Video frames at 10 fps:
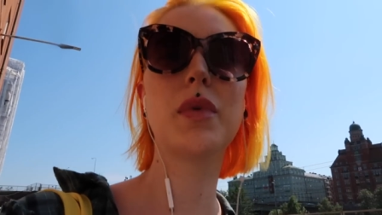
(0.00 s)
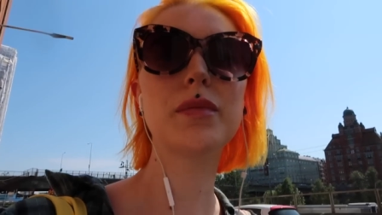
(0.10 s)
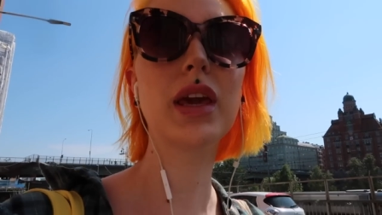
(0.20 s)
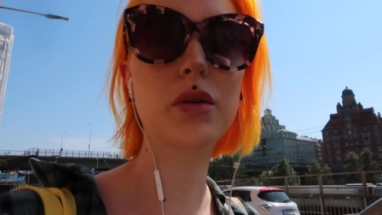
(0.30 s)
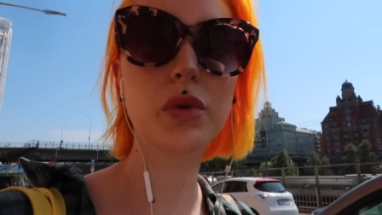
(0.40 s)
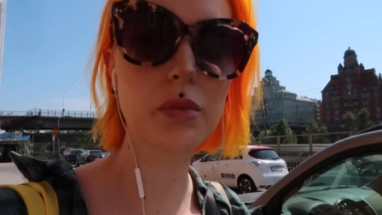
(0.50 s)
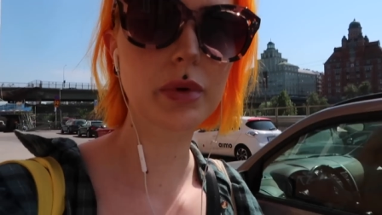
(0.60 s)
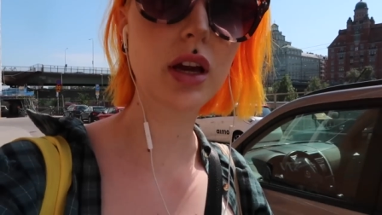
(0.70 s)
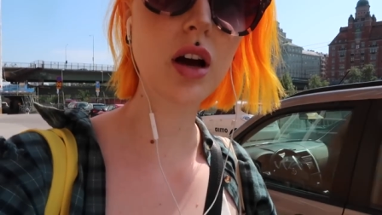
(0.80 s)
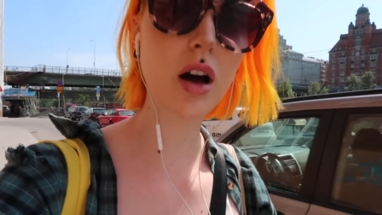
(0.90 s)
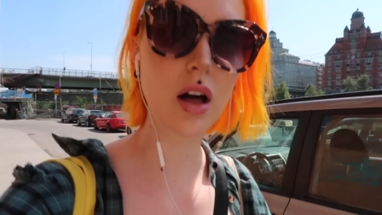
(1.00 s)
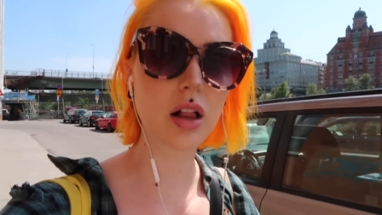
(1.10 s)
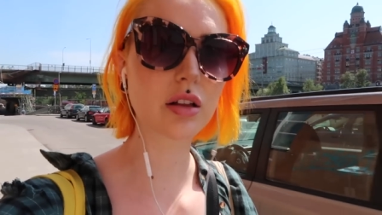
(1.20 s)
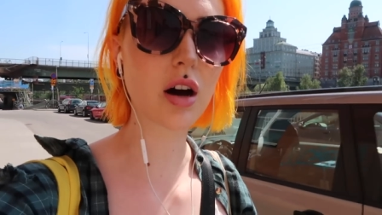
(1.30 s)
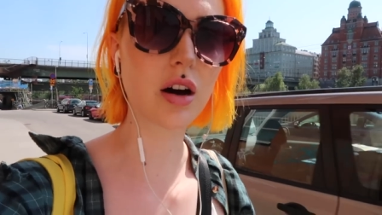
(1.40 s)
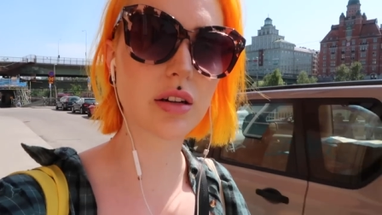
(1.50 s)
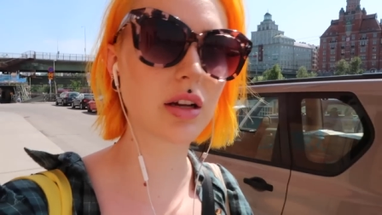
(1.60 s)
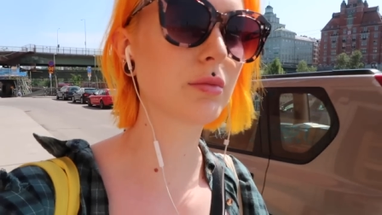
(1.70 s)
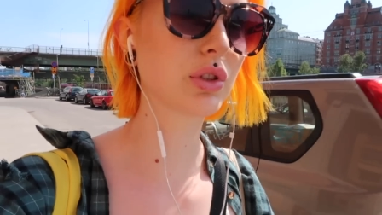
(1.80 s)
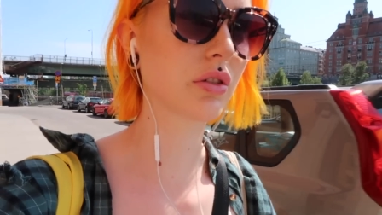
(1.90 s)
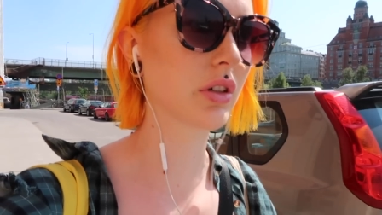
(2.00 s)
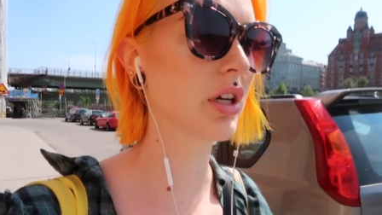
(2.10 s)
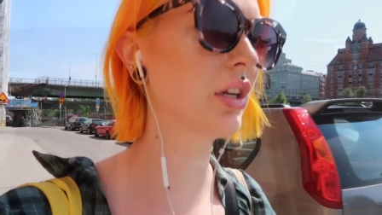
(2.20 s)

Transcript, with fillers: My makeup will be all gone, I'm sure.